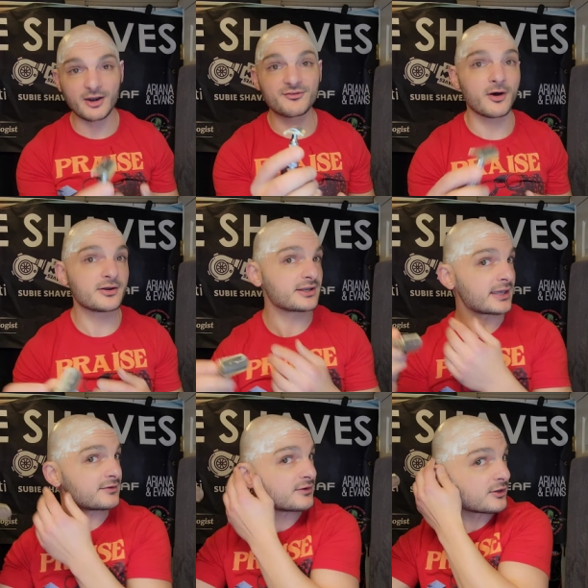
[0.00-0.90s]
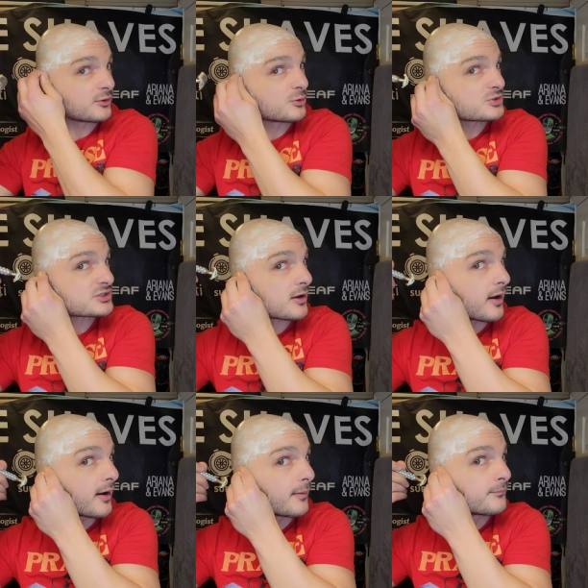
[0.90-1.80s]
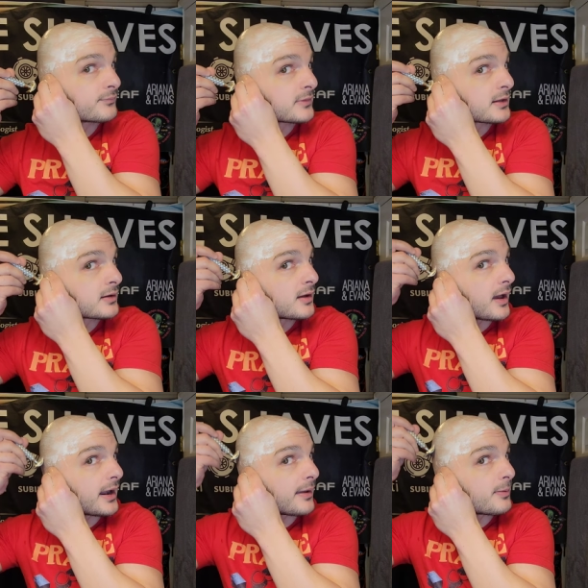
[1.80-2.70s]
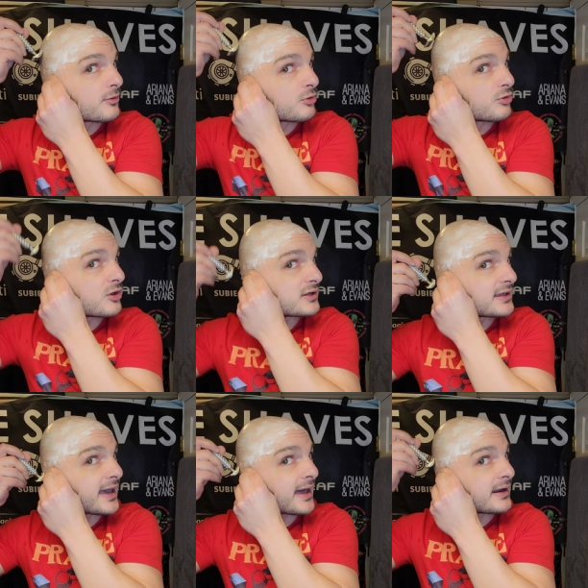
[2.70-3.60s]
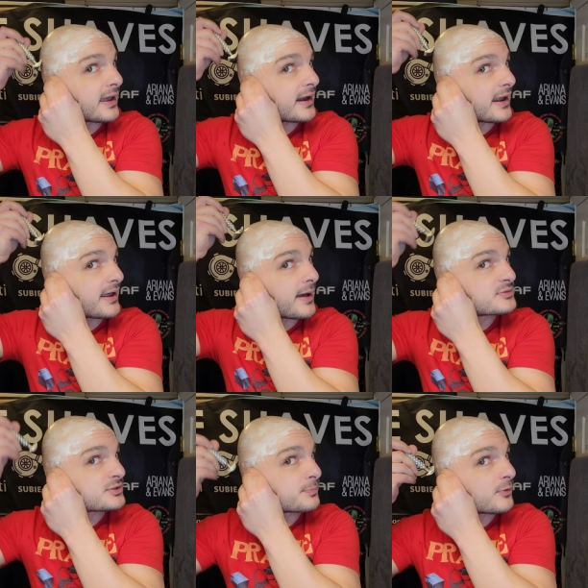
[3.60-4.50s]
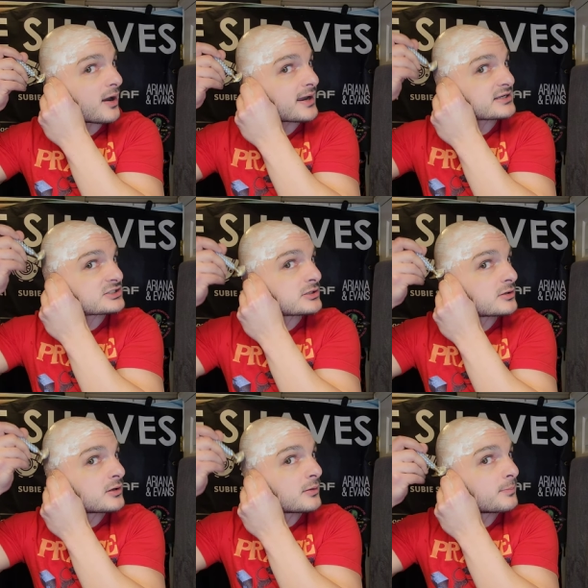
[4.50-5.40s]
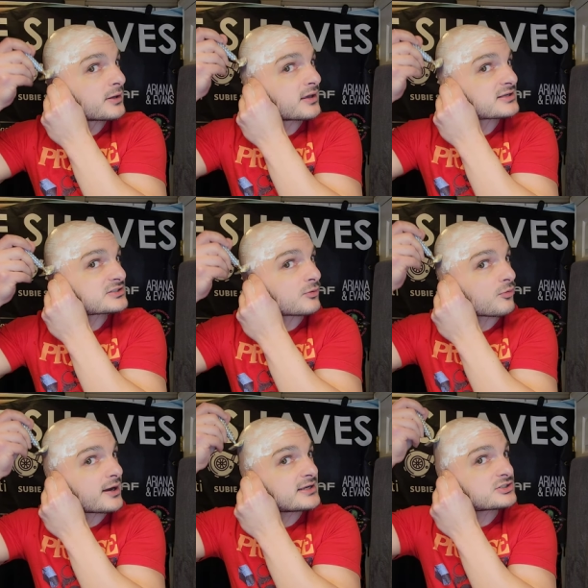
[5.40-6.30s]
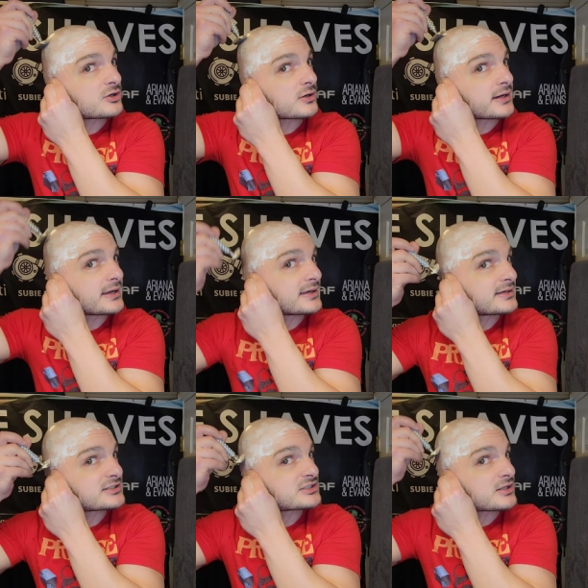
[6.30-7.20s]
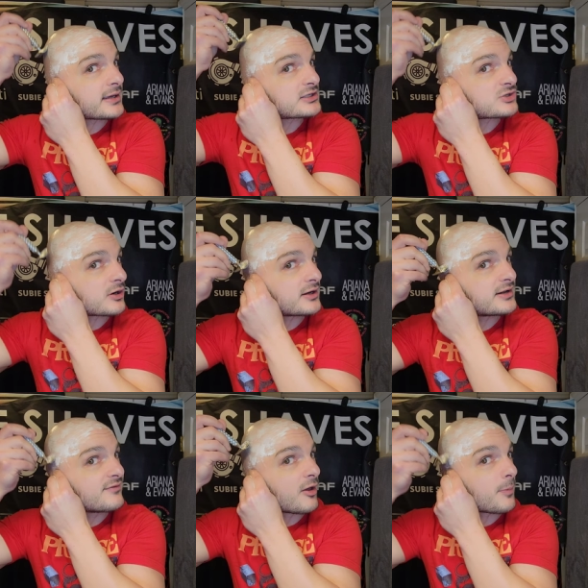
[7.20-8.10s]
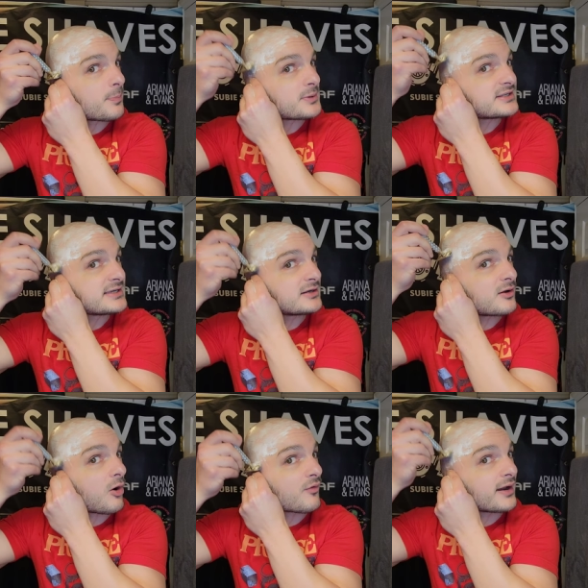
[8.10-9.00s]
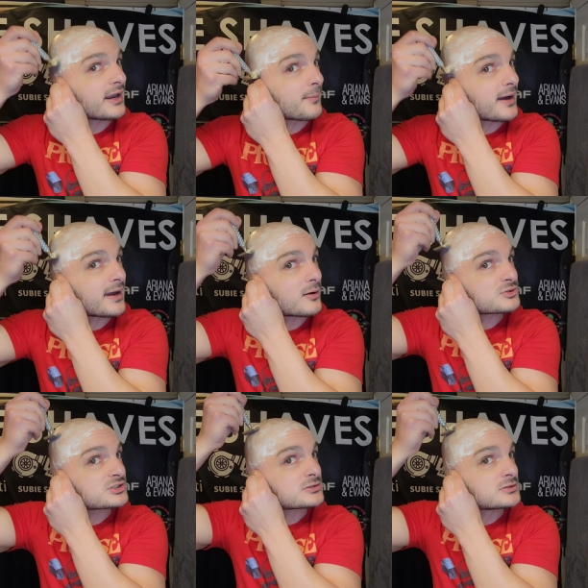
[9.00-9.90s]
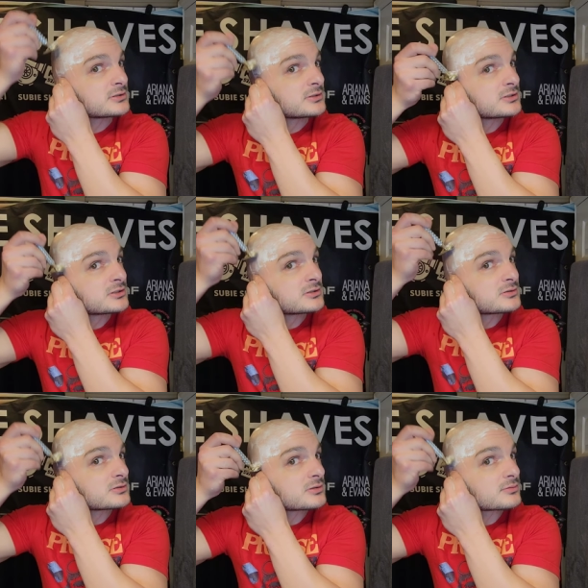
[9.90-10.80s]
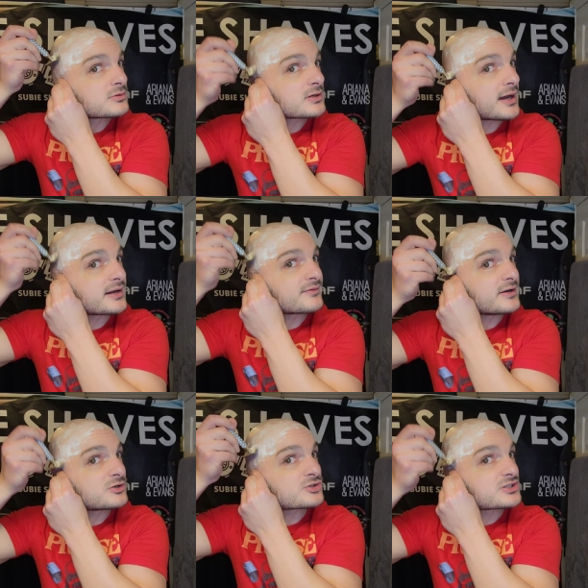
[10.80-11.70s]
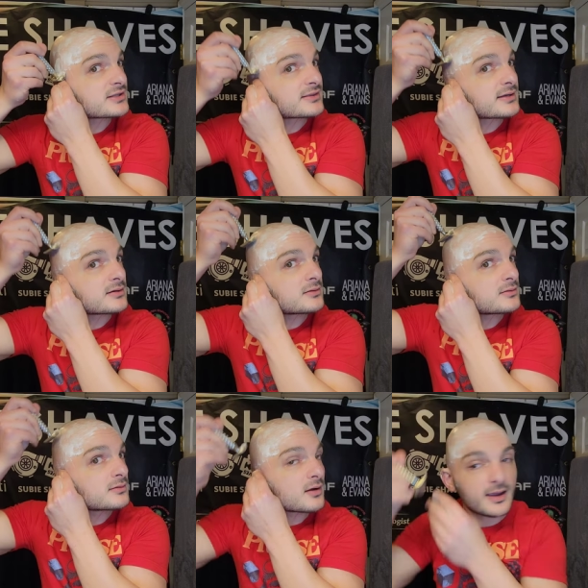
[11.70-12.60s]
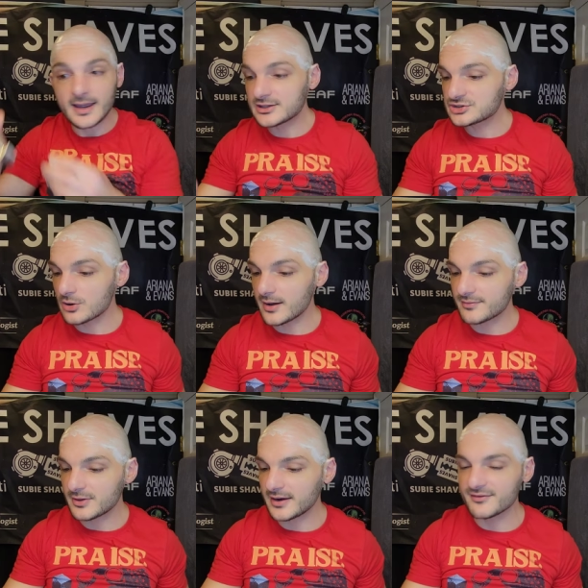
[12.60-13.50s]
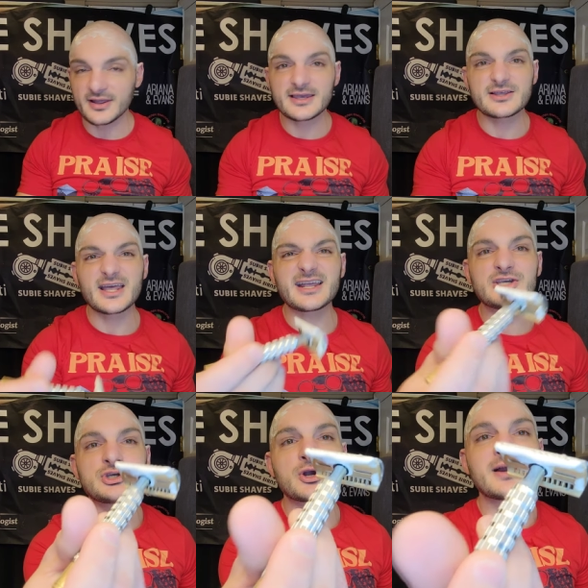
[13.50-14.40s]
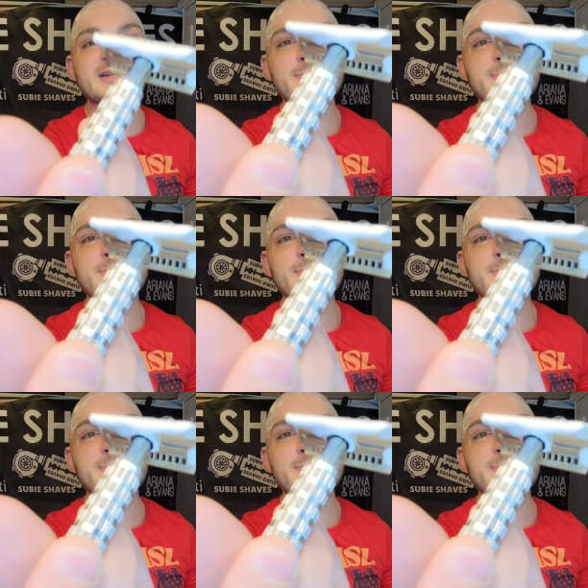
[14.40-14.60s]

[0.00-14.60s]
of fun to get to use. Um, and I've been looking at it and I, I'm surprised because the razor is like starting to develop a patina already at my house kind of an interesting thing. And so I'm kind of like getting curious